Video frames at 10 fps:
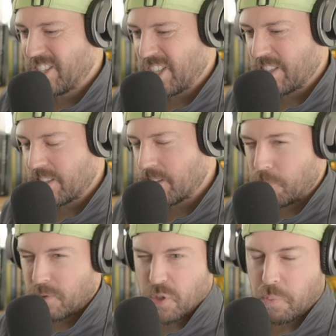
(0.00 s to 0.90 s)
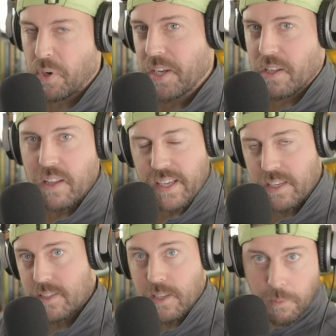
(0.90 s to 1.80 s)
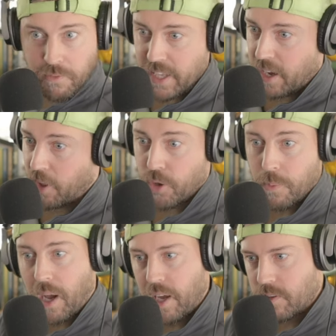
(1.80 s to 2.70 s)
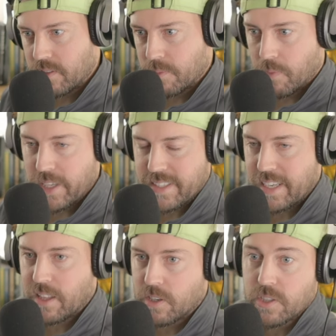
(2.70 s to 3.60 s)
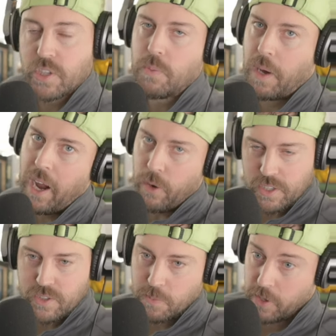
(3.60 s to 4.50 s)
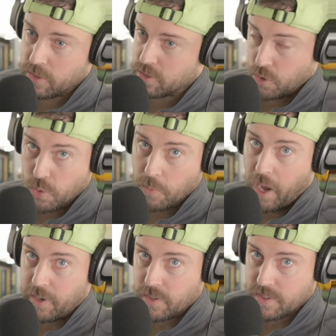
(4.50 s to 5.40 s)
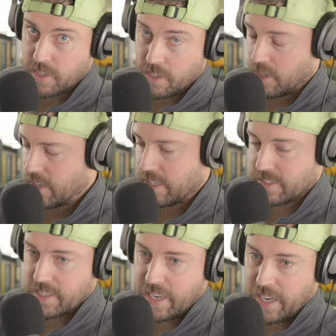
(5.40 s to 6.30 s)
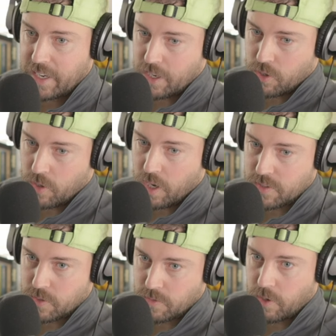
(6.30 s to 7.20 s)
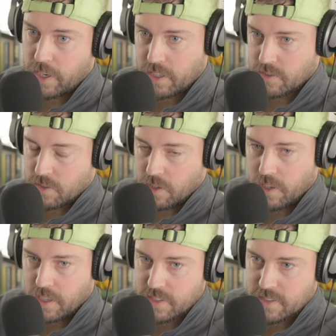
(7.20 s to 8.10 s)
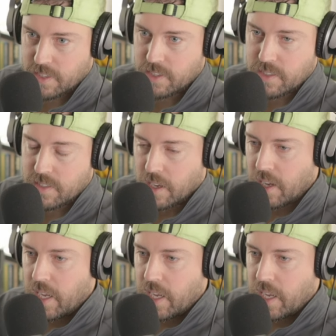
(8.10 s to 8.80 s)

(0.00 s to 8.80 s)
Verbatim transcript: just sprinkle in some of the other models. Let's say there are two, mo- I would assume there are two models there a sedan and a crossover, right? Because they're calling it a series.